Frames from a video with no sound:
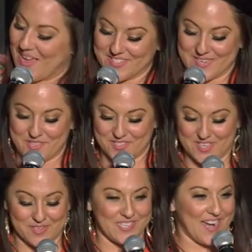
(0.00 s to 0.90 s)
that was going to be the
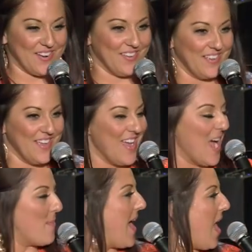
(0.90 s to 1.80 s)
sermon title.
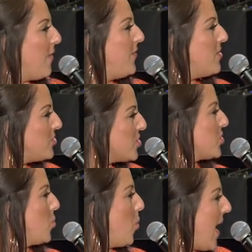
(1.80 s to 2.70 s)
About how if you
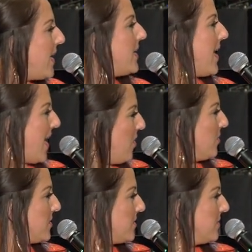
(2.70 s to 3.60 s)
just wait it
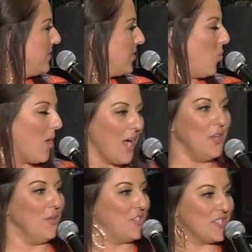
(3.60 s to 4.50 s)
out, the one
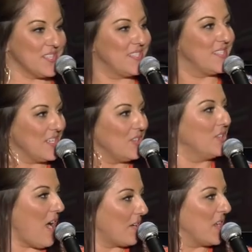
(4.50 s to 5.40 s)
who just is still
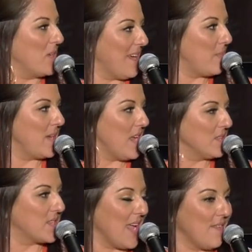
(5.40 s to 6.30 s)
knocking when everybody
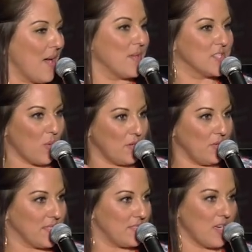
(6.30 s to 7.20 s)
else gave up is the one
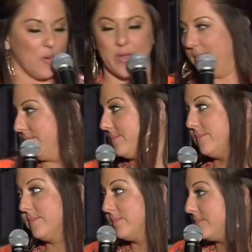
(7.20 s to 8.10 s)
who gets to go in.
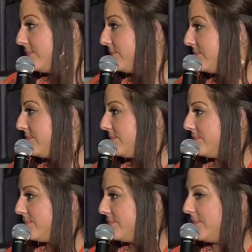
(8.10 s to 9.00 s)

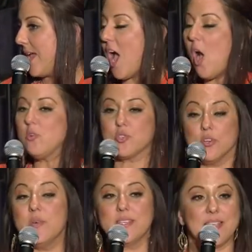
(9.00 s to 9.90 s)
How
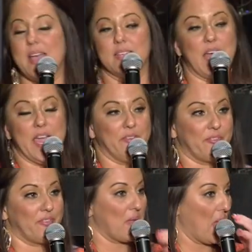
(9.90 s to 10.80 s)
true is that in
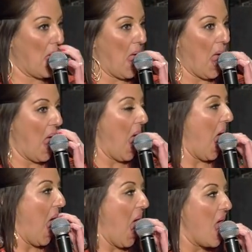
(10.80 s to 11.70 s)
life?
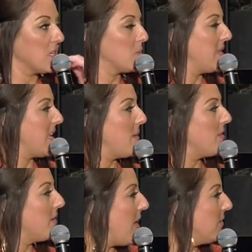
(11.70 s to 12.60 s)
Is wait that
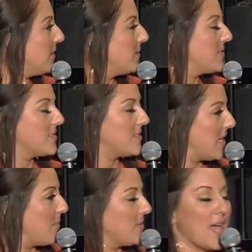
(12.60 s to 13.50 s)
mother out. I oh, mean, it's a
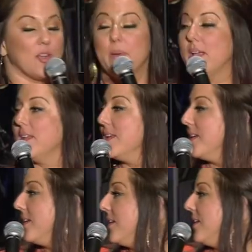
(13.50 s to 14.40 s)
terrible title, but
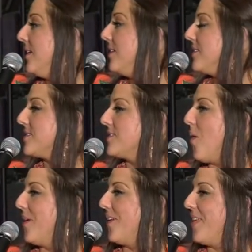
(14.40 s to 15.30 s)
it's
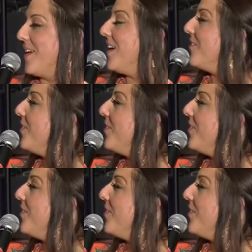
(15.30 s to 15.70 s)
all we could think